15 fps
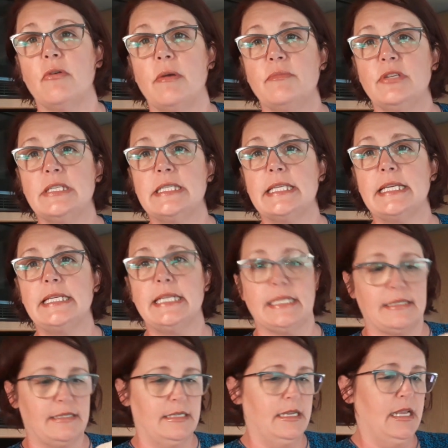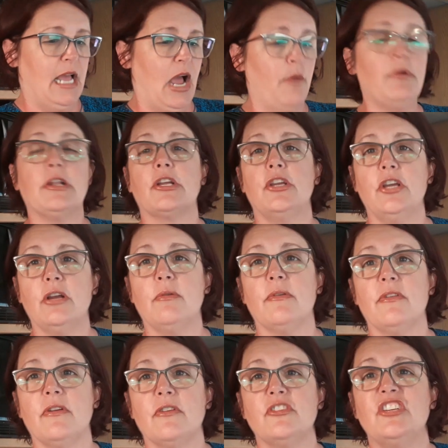I'm just saying. I want to cook with
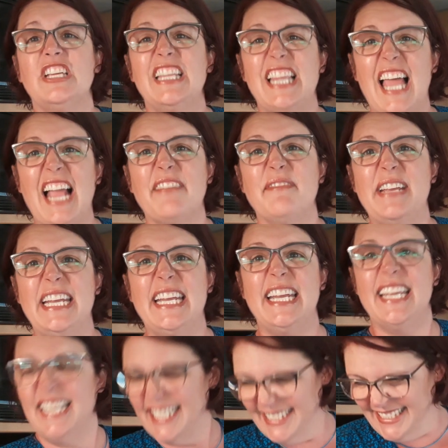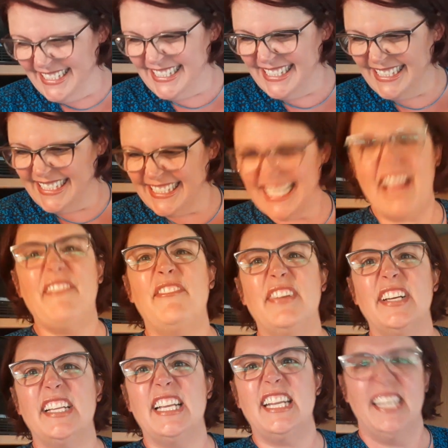her. She'd like me, because I'm
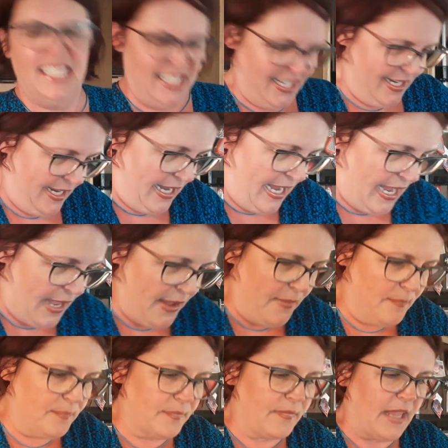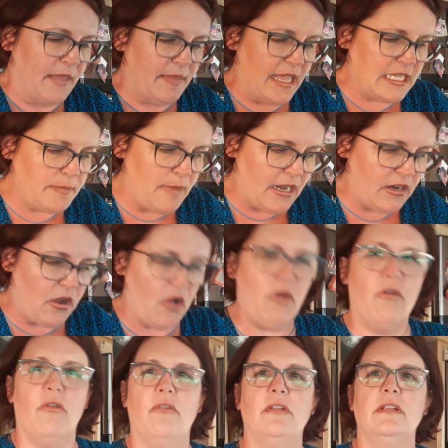funny. Um, and that's my
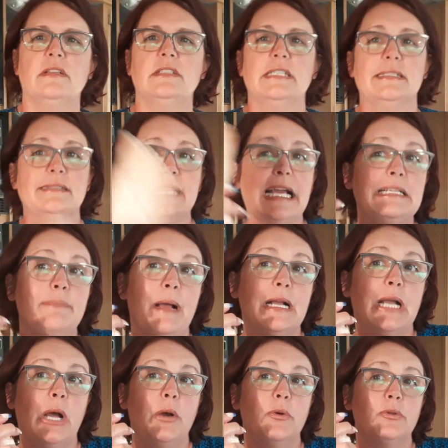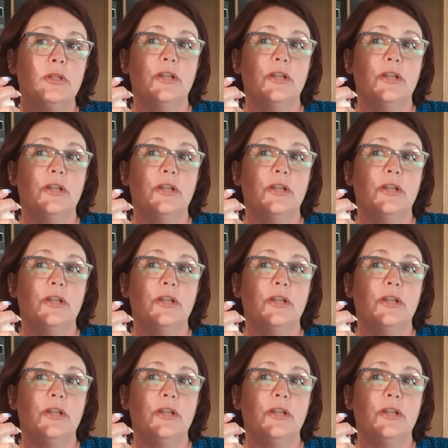goal. Look, that's my goal.